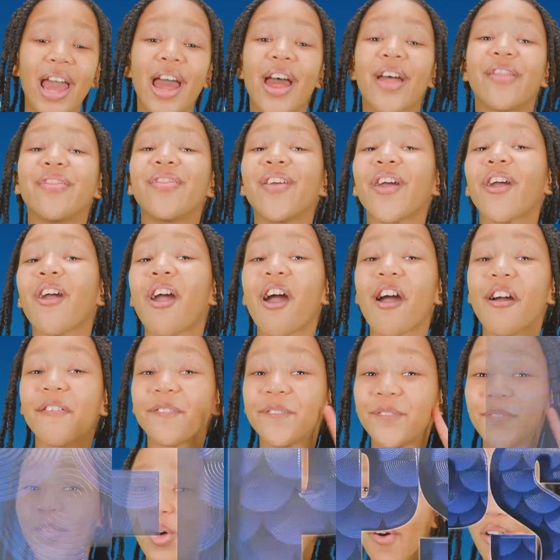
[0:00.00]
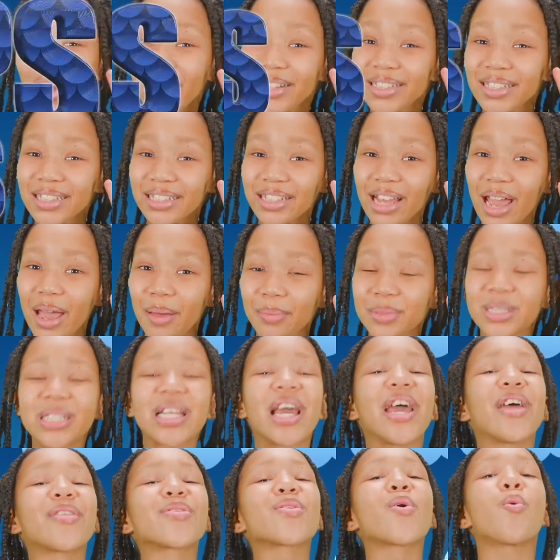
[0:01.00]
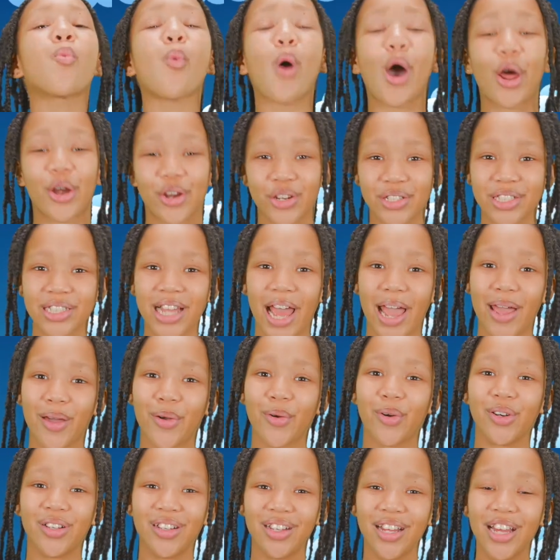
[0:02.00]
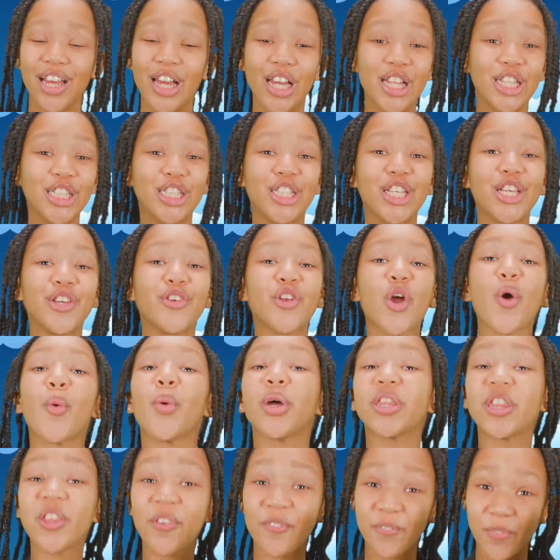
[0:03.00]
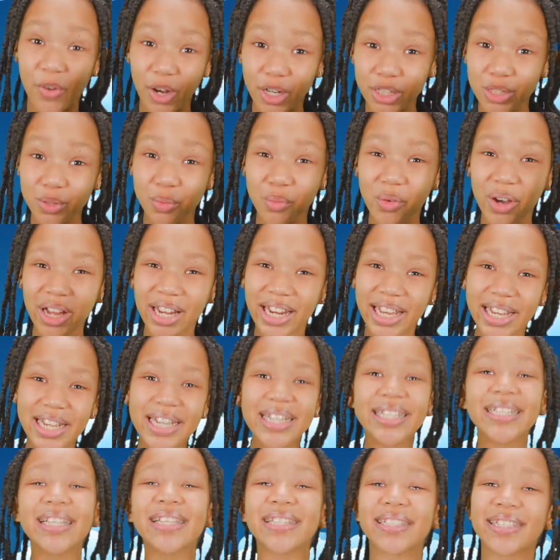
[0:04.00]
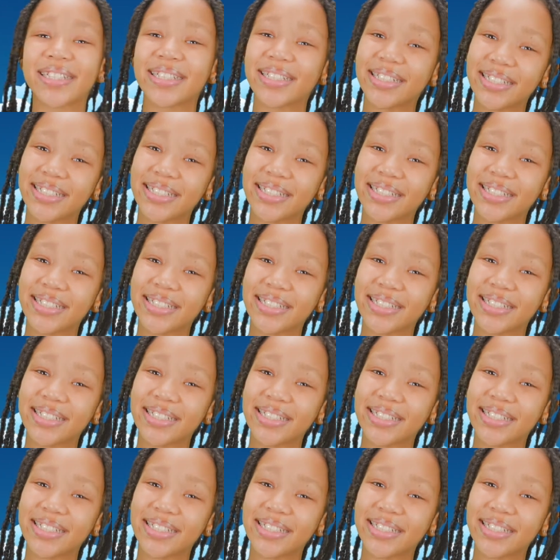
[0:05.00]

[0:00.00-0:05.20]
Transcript: There are 4 steps in the water cycle. Do you know what the first one is?